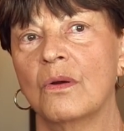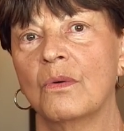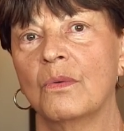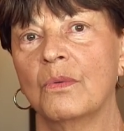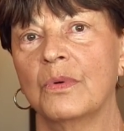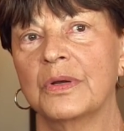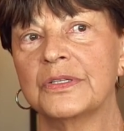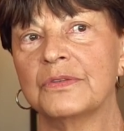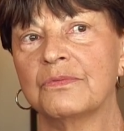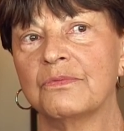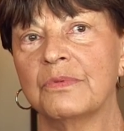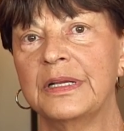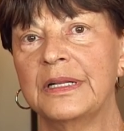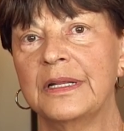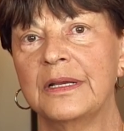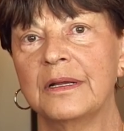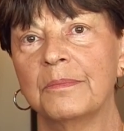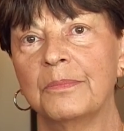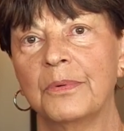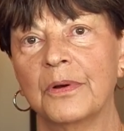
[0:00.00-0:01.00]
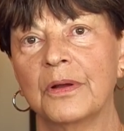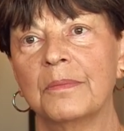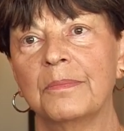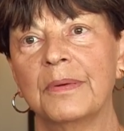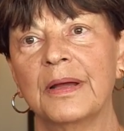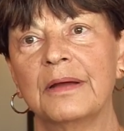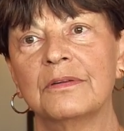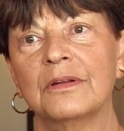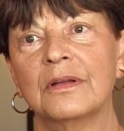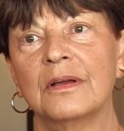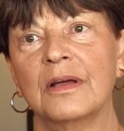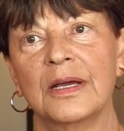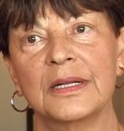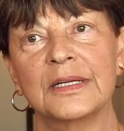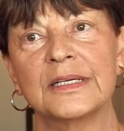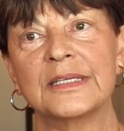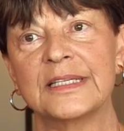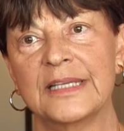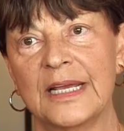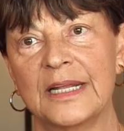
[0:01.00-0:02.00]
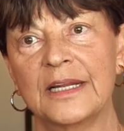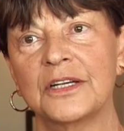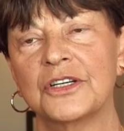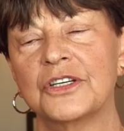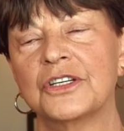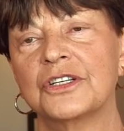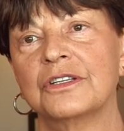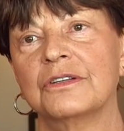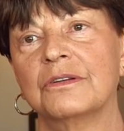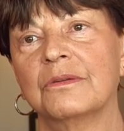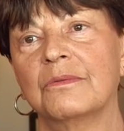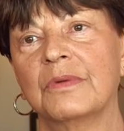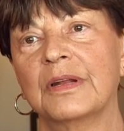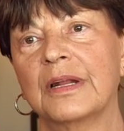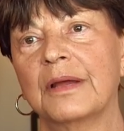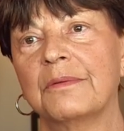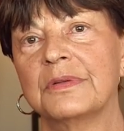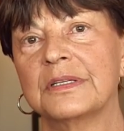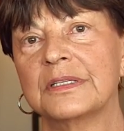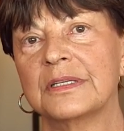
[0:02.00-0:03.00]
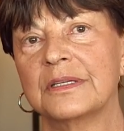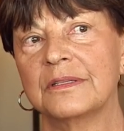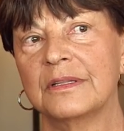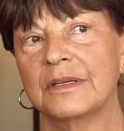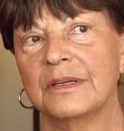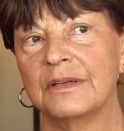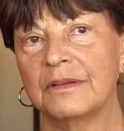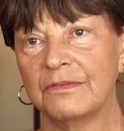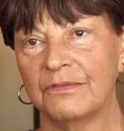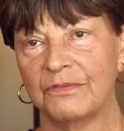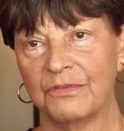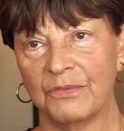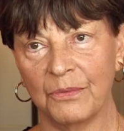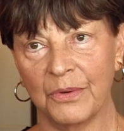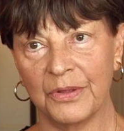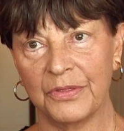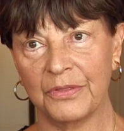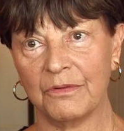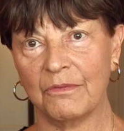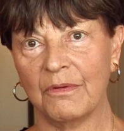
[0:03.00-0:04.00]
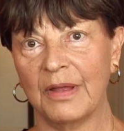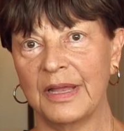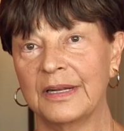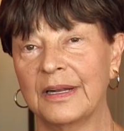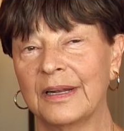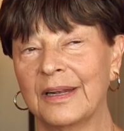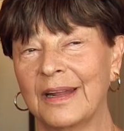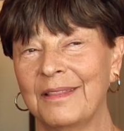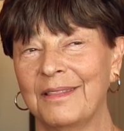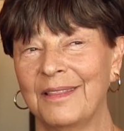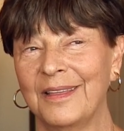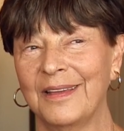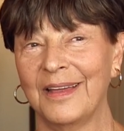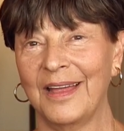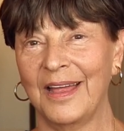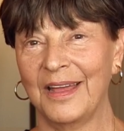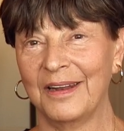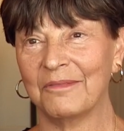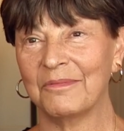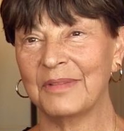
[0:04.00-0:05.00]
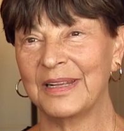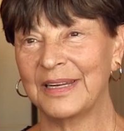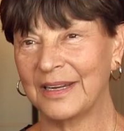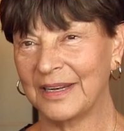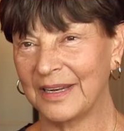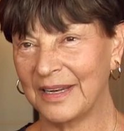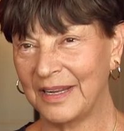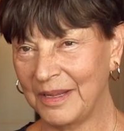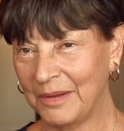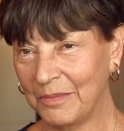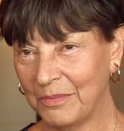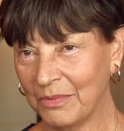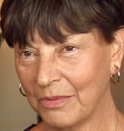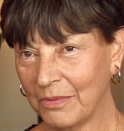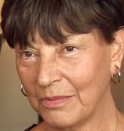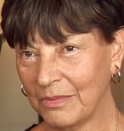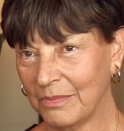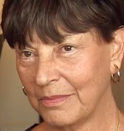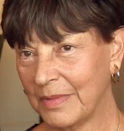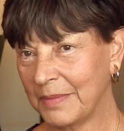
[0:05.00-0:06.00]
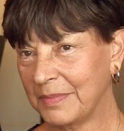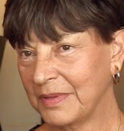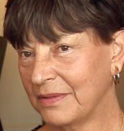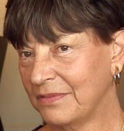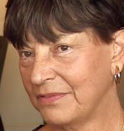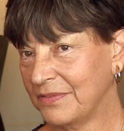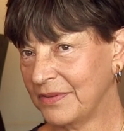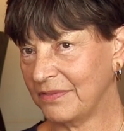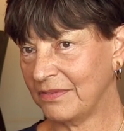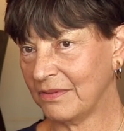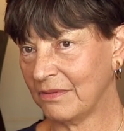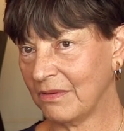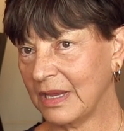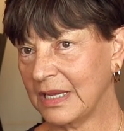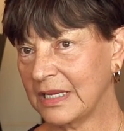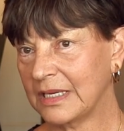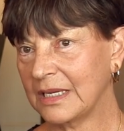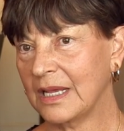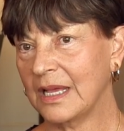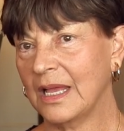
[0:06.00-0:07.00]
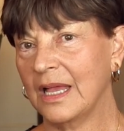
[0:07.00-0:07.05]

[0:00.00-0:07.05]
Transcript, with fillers: was reading a book about Hannah Senesh when I was in the fourth grade, and I think I had to read it in Hebrew, maybe the fifth grade,